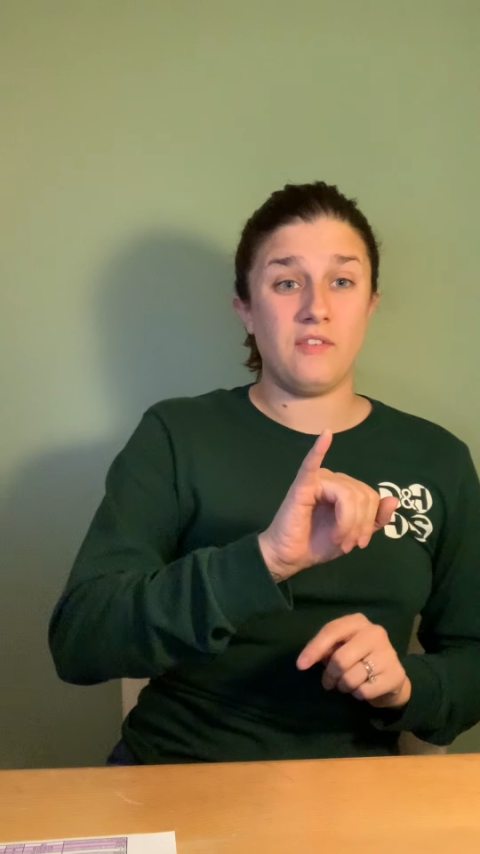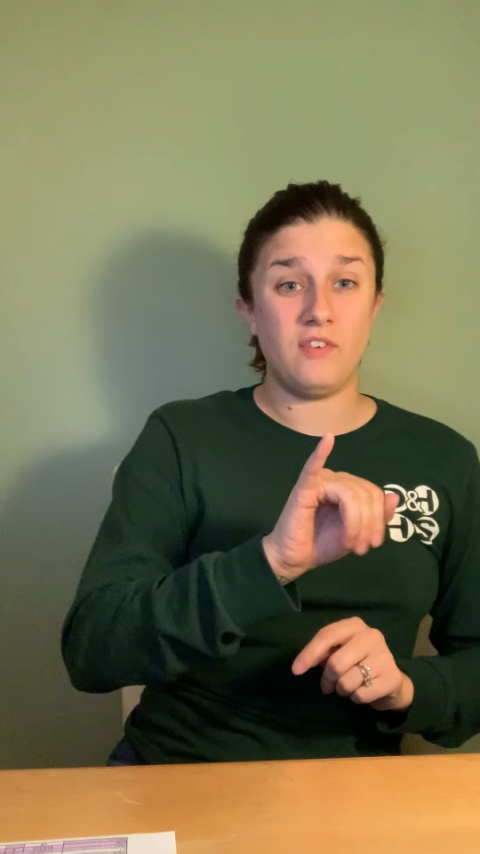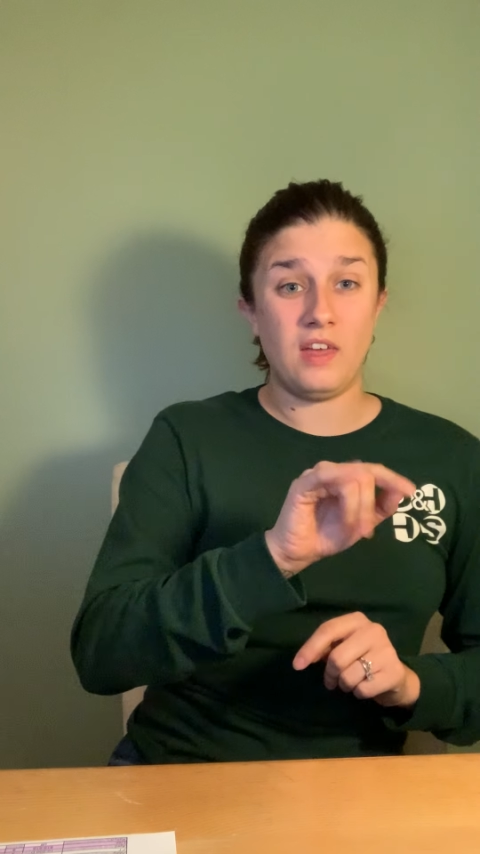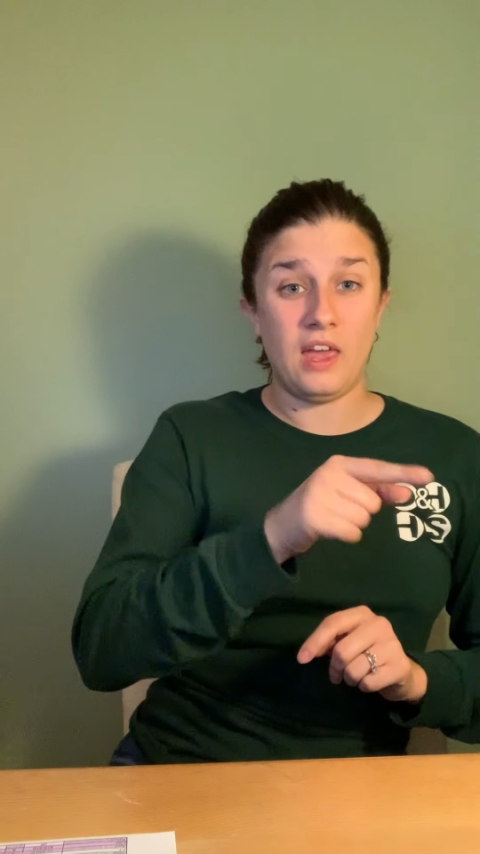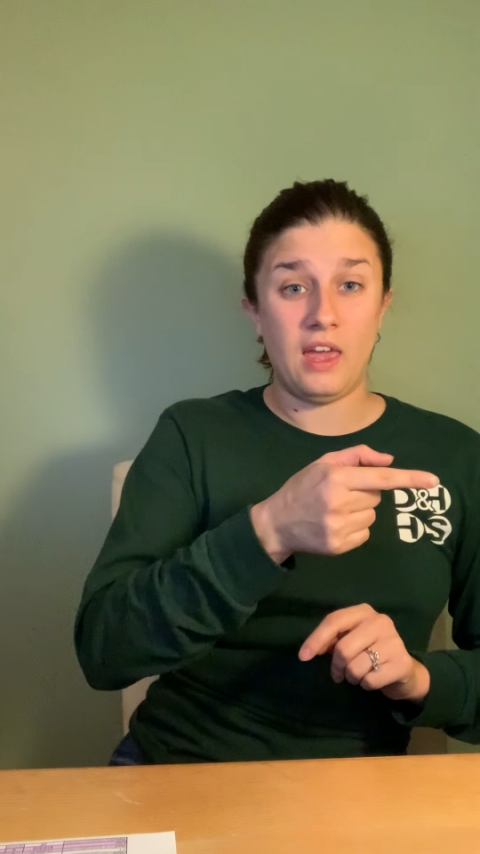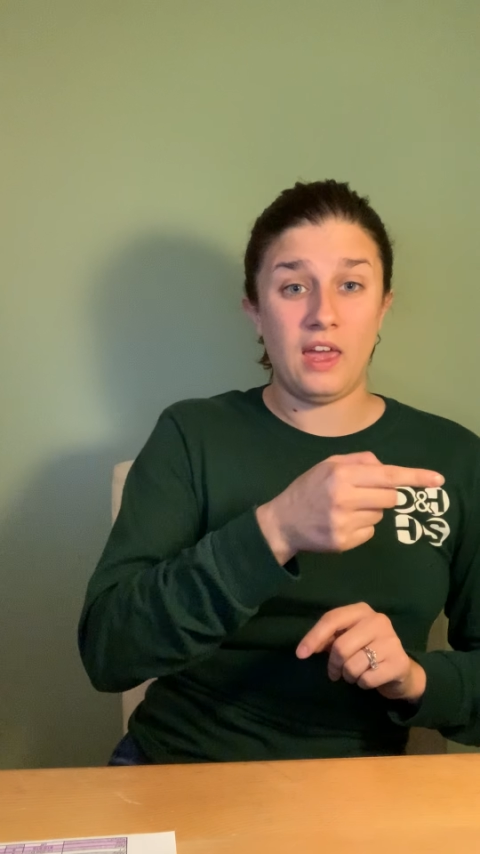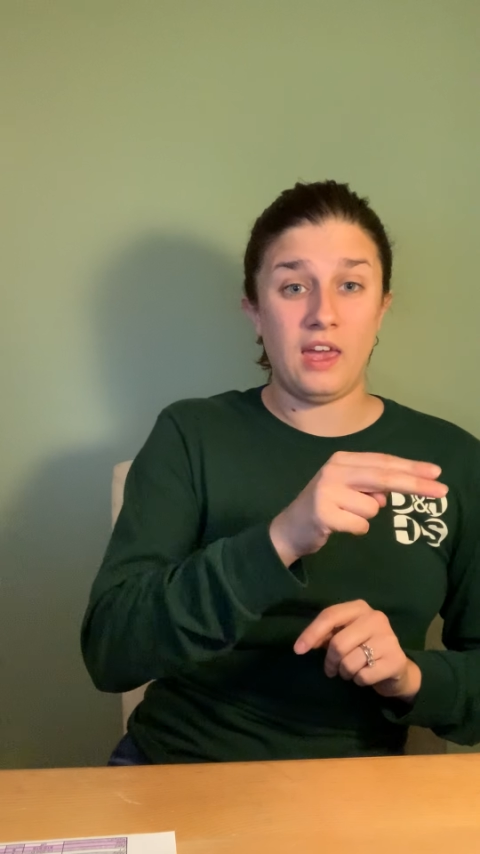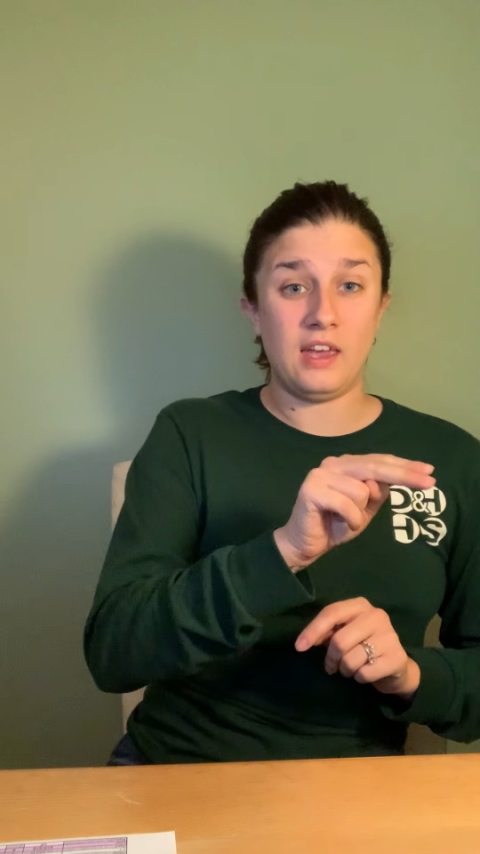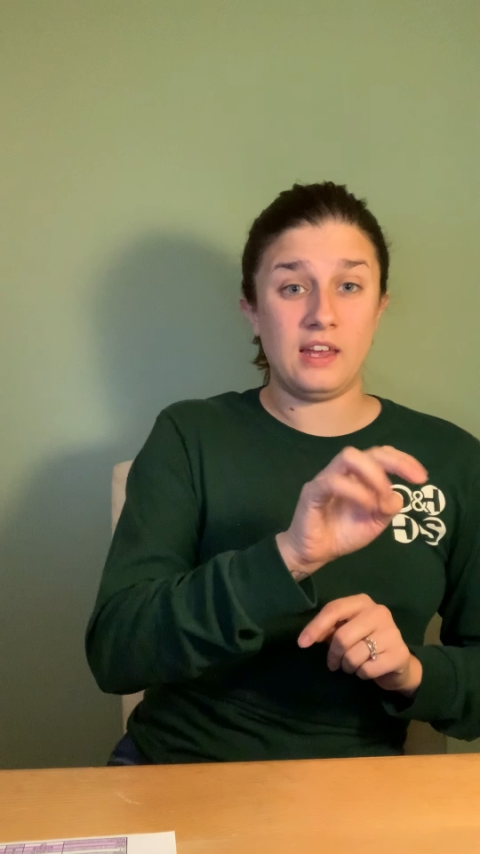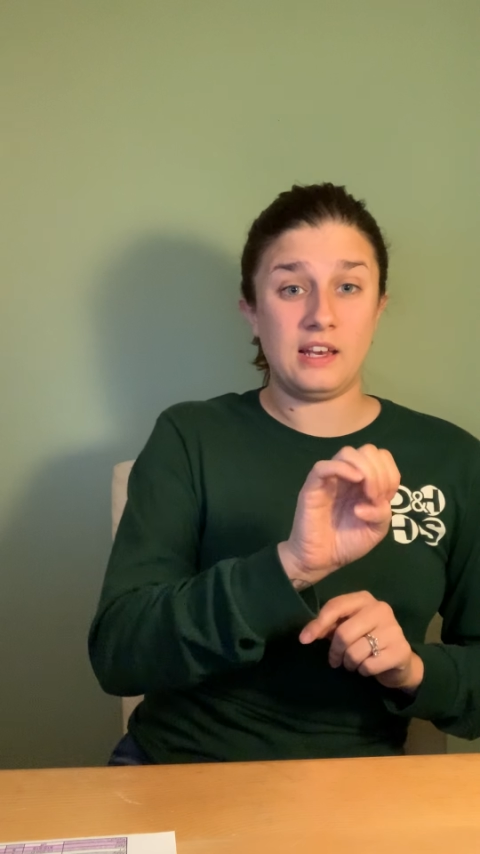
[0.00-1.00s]
maybe a
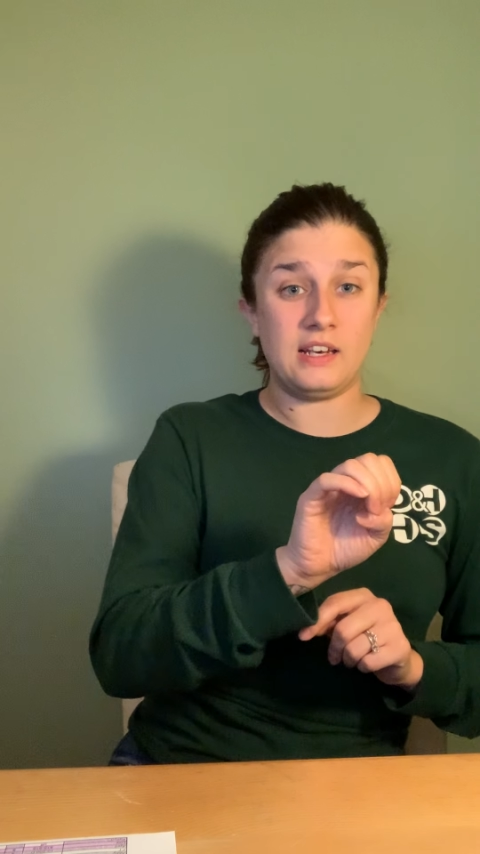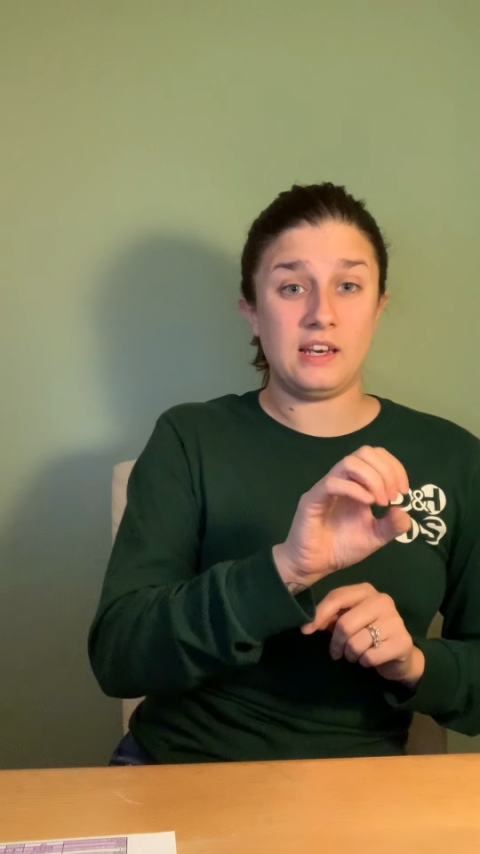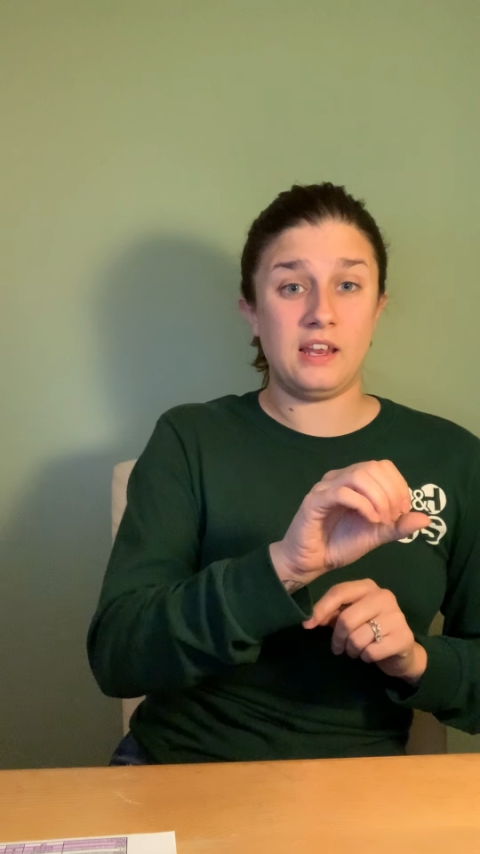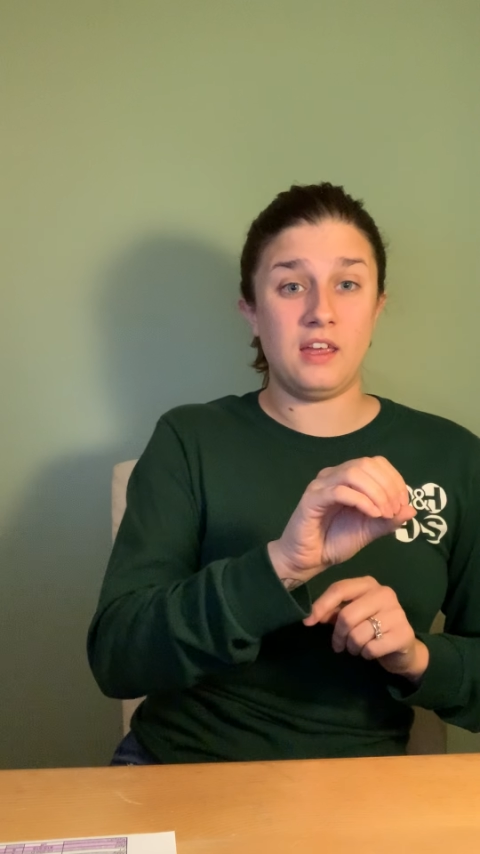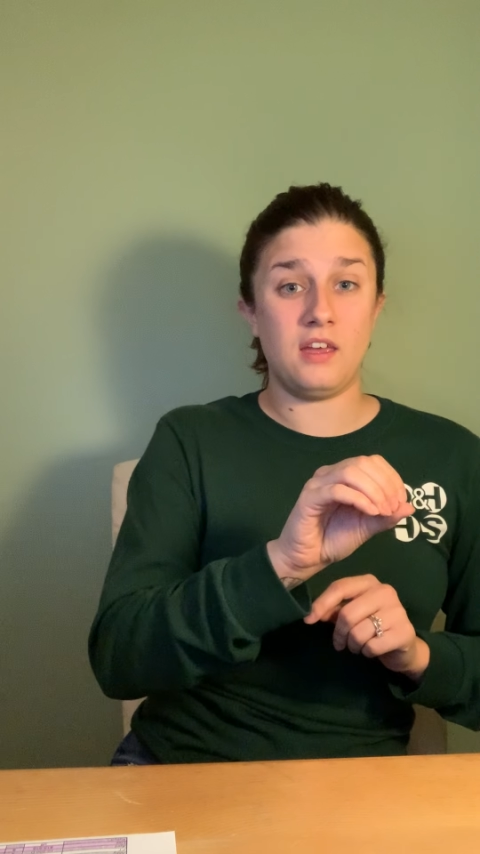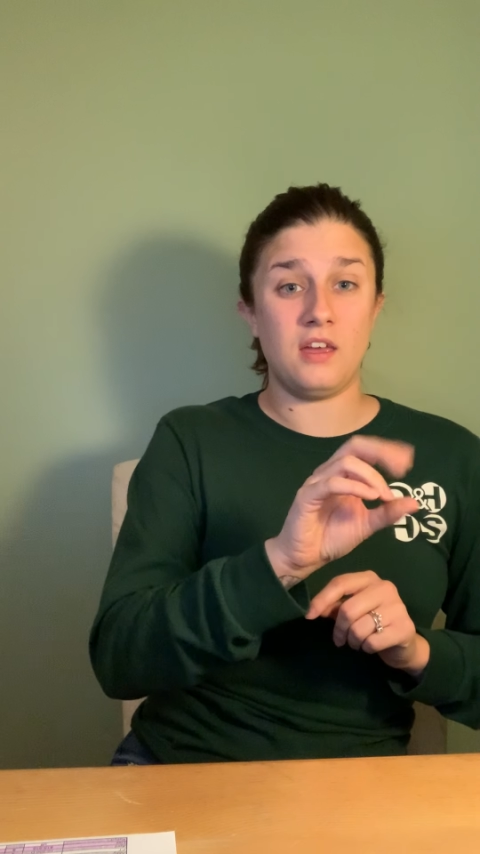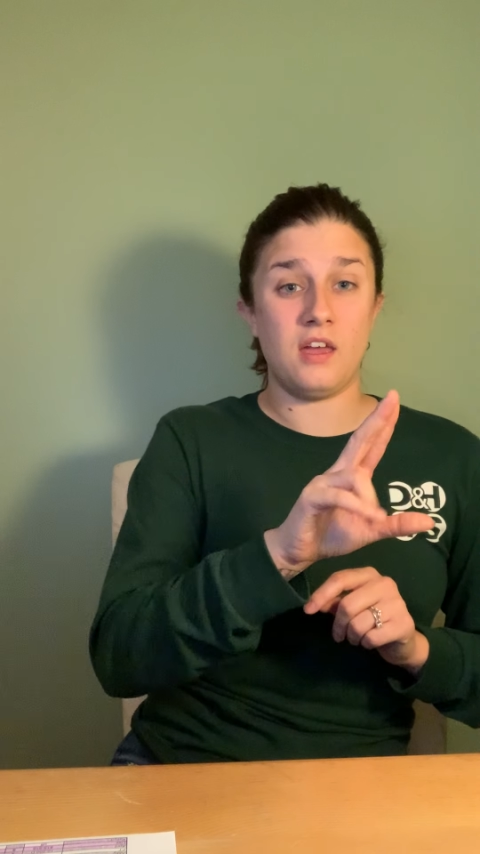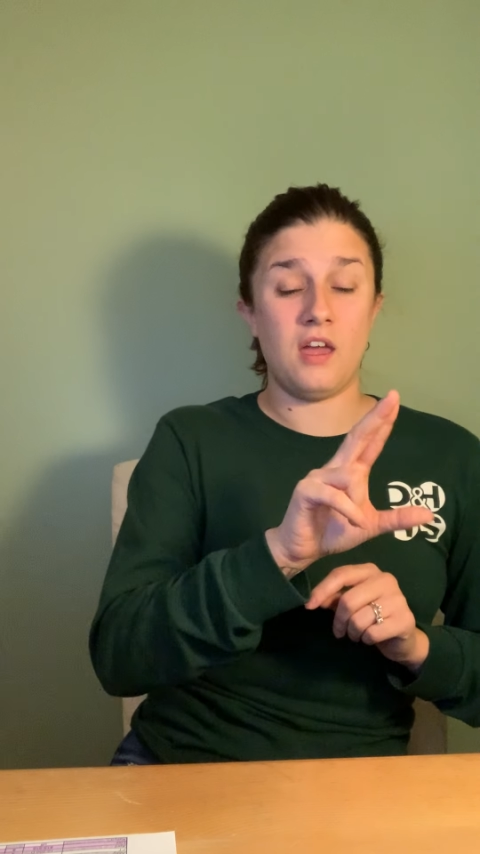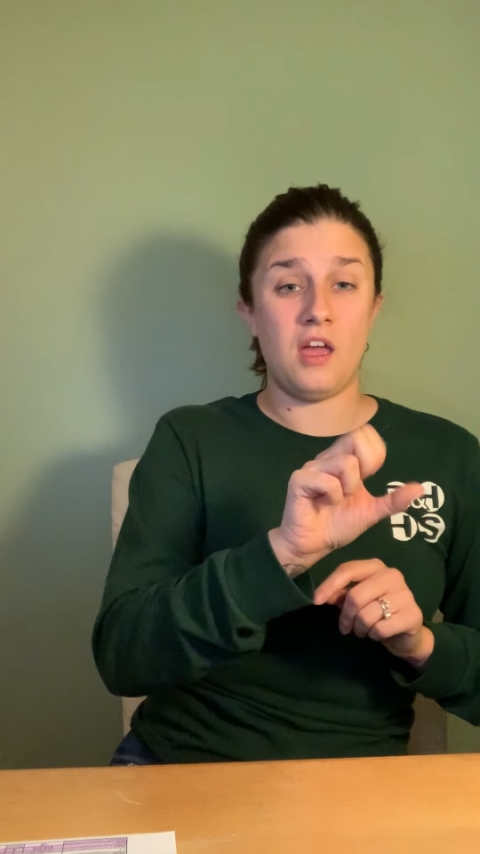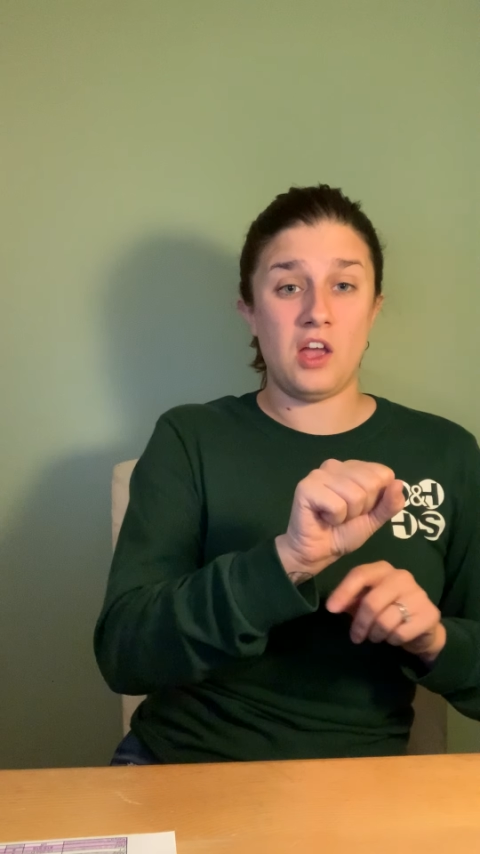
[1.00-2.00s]
different kind of
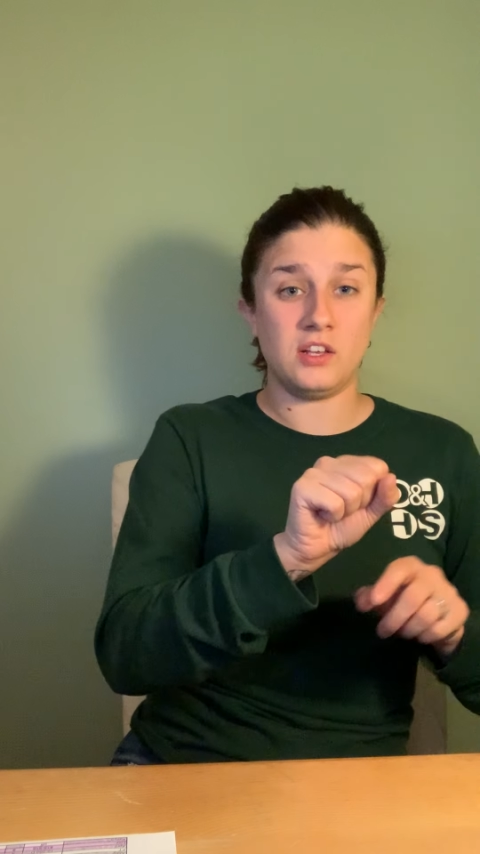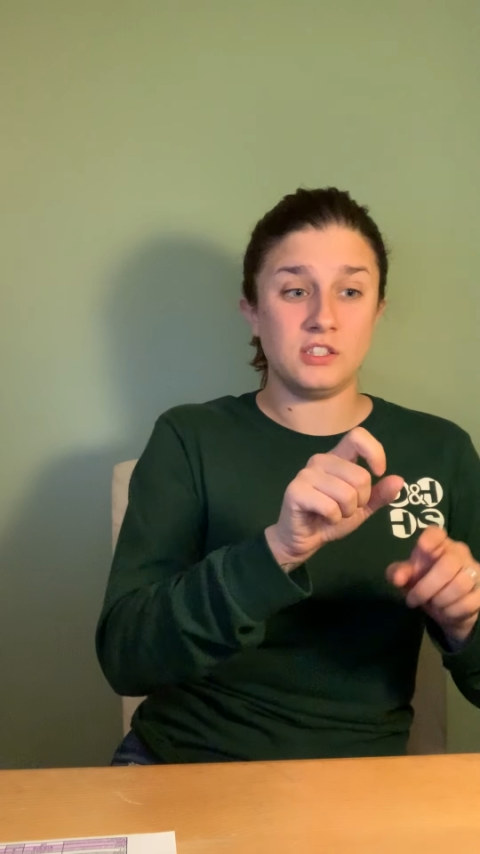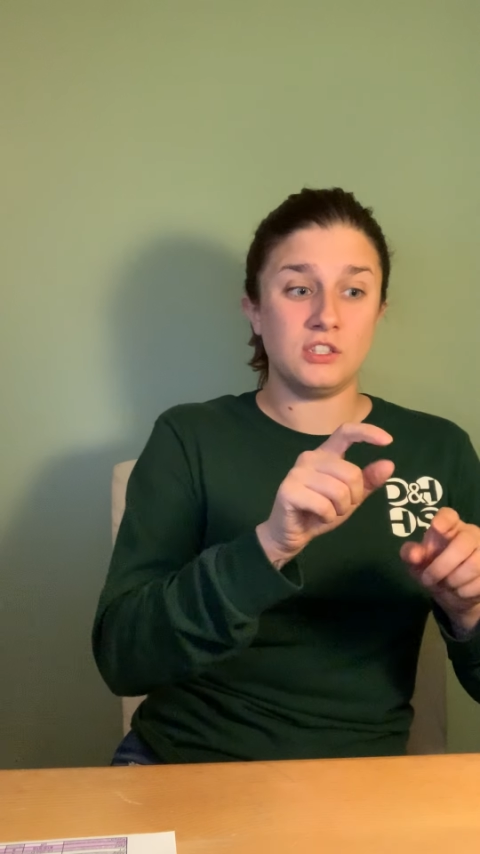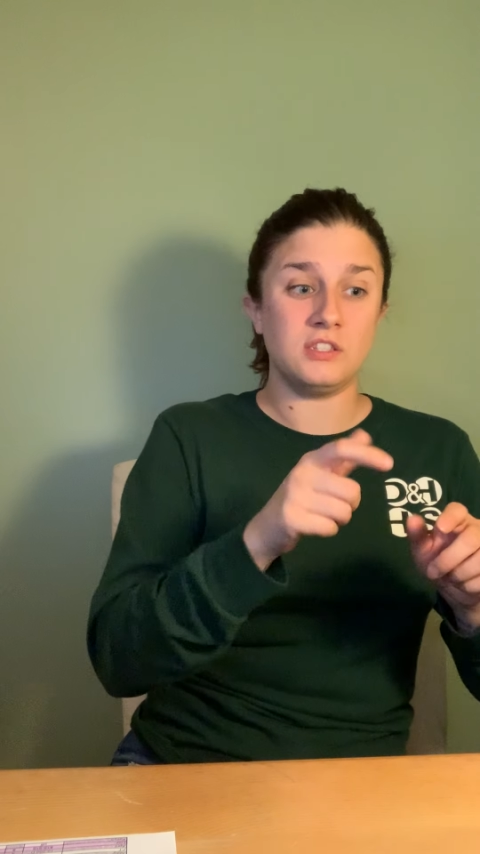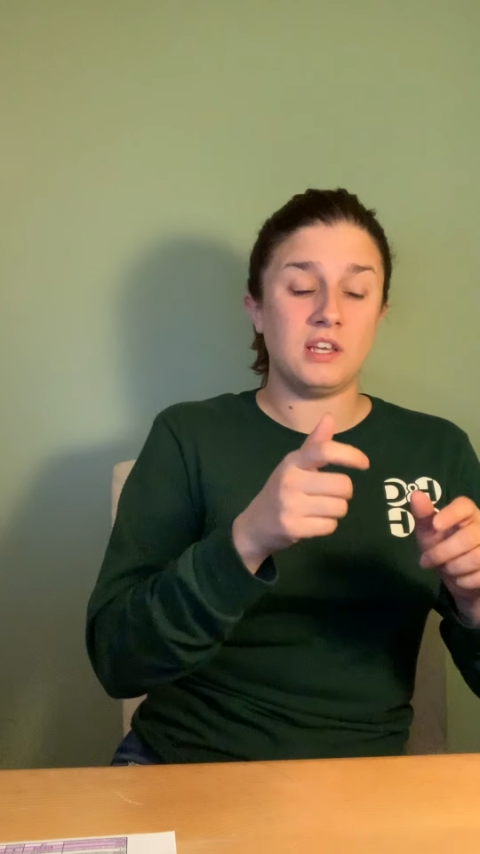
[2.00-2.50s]
igneous rock.